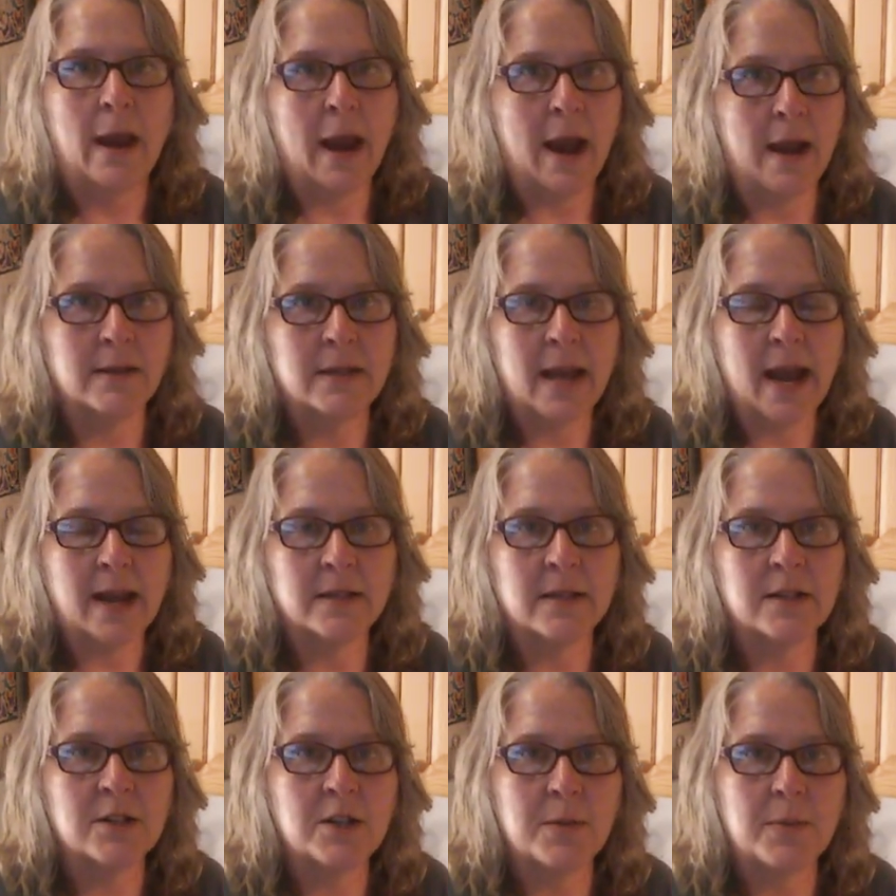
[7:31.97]
add
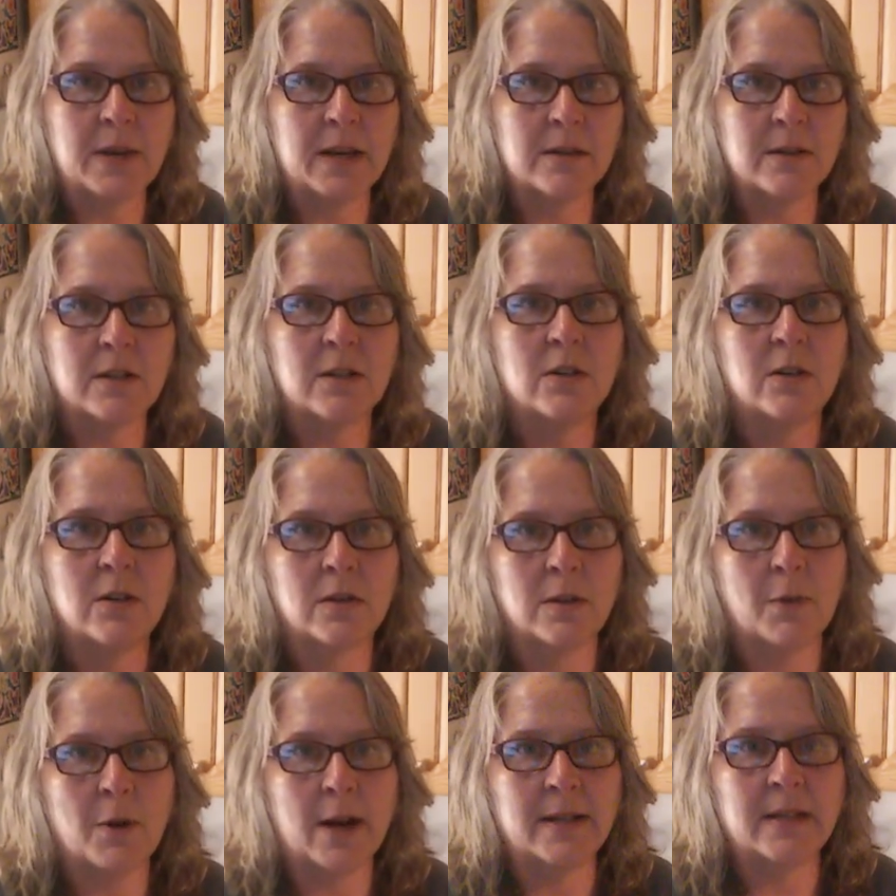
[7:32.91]
tax and shipping to
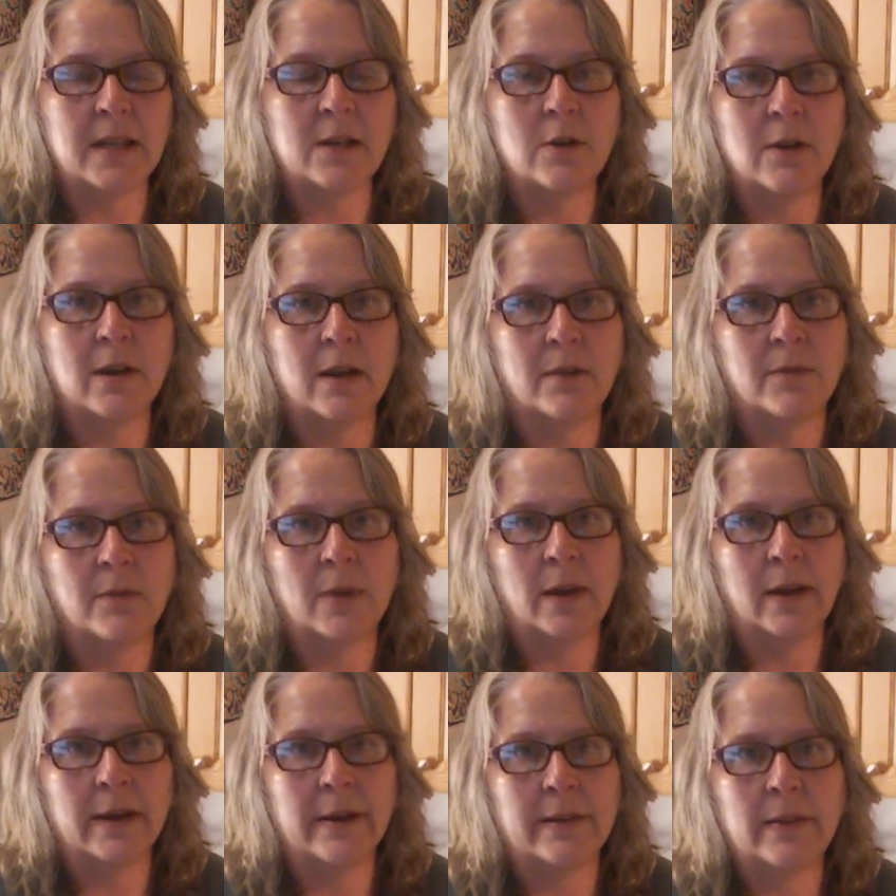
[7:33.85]
the price that you give
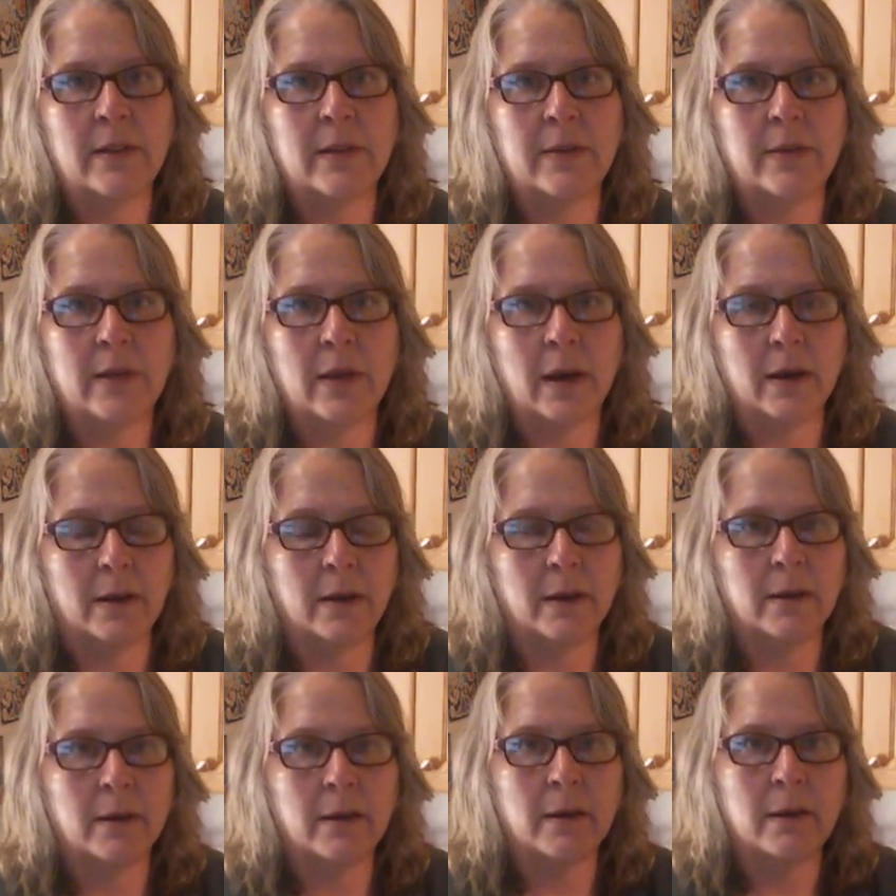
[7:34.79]
in
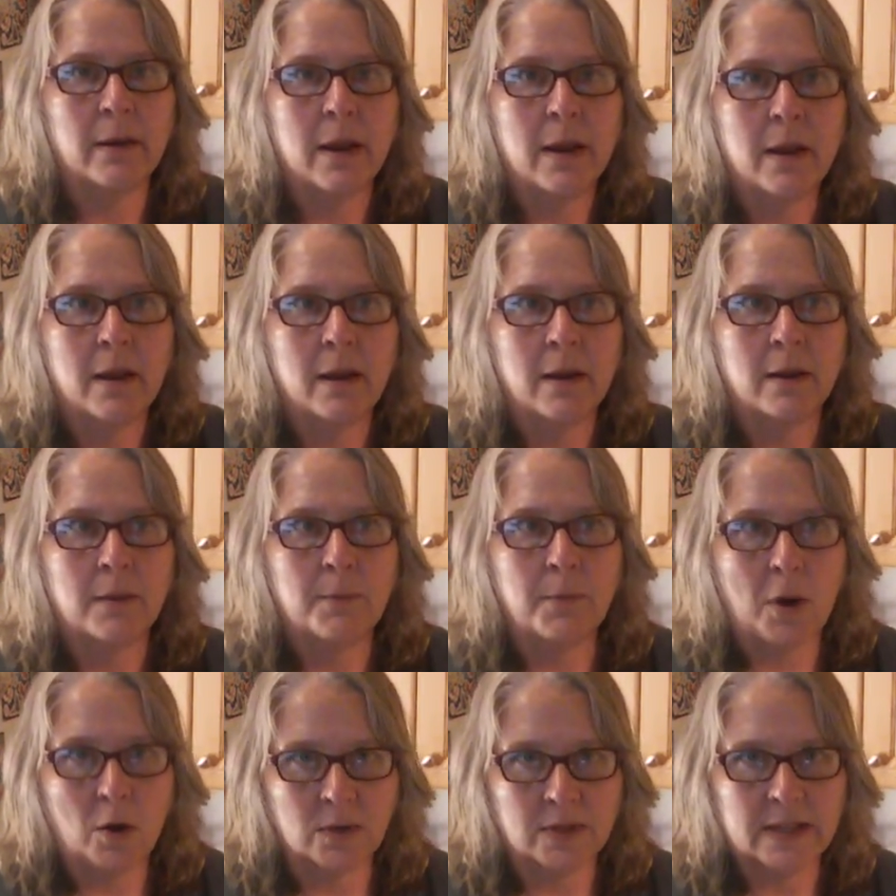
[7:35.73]
the
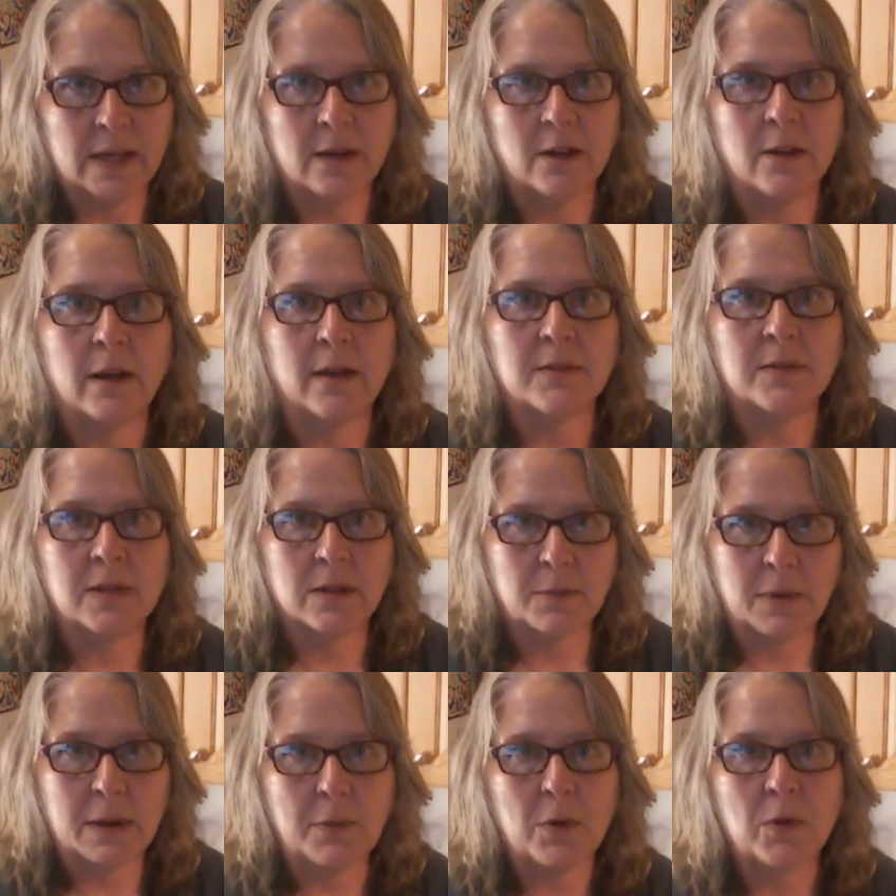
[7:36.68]
post that you give so
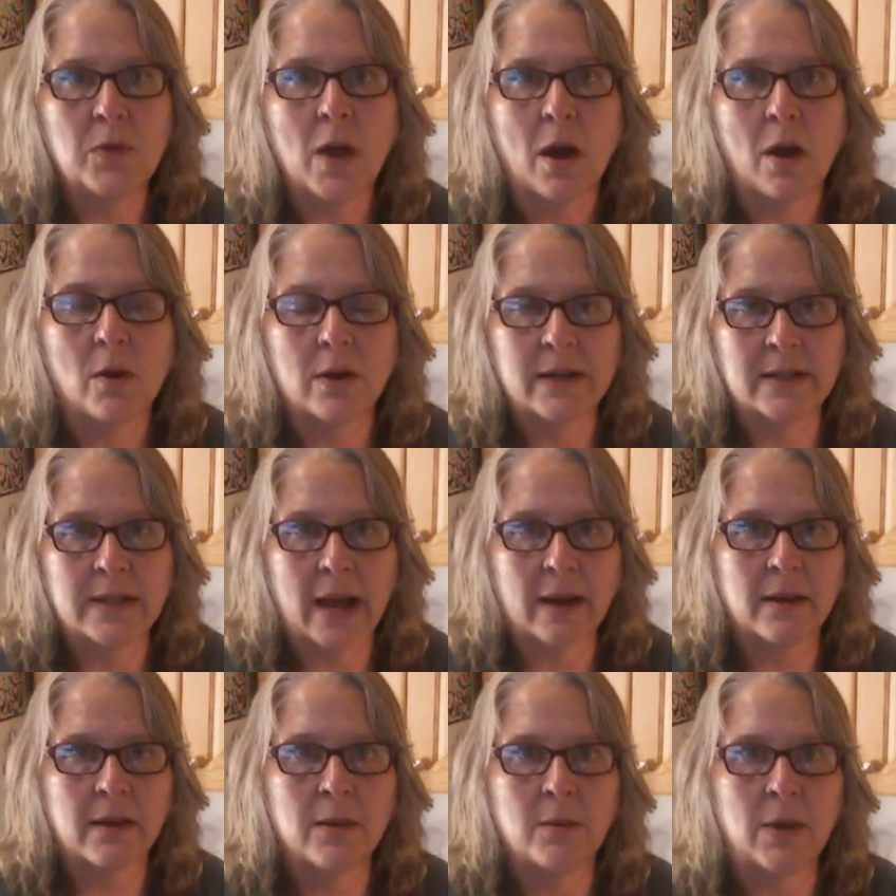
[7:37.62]
that people know
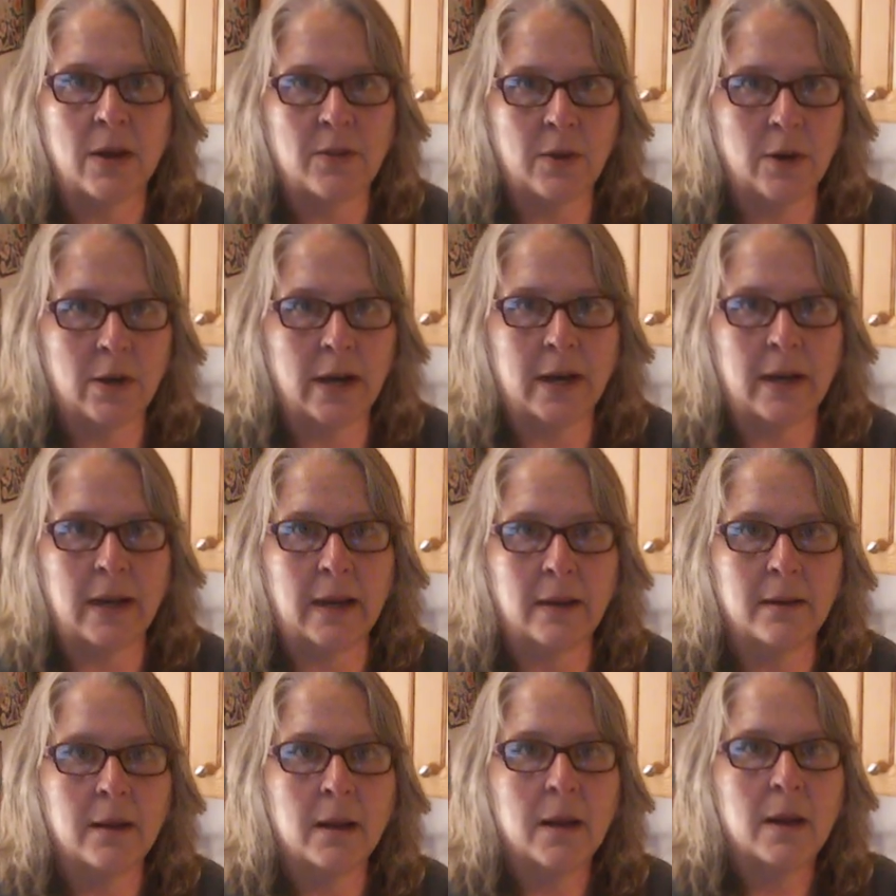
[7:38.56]
exactly what they're
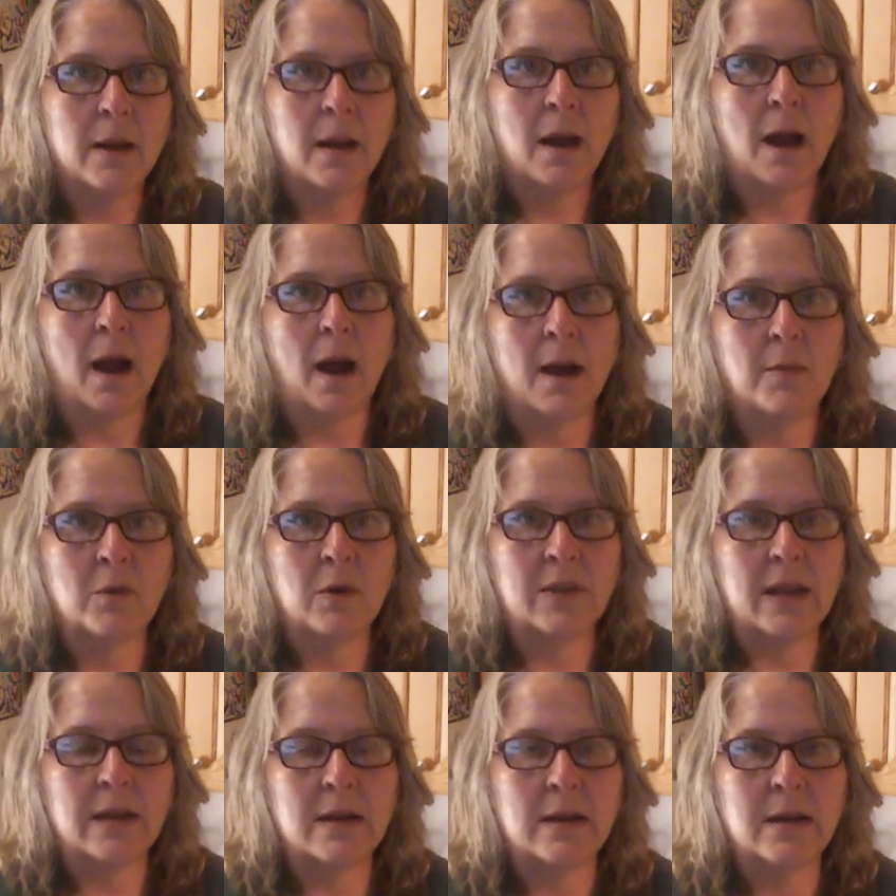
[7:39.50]
getting,
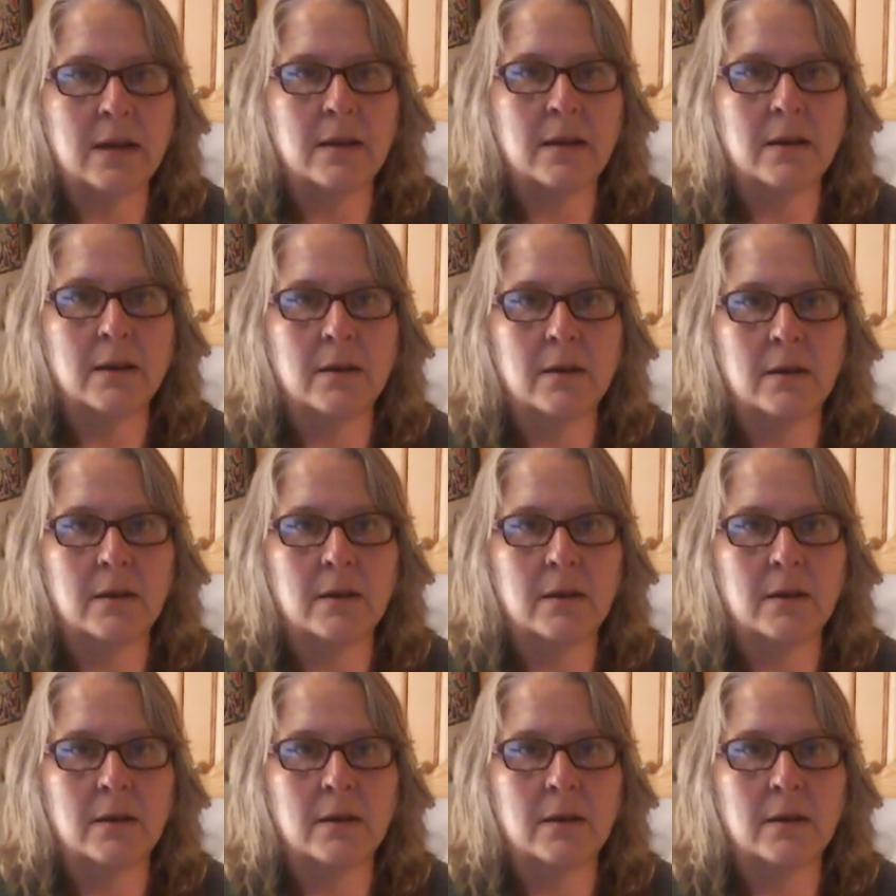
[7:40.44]
what they need.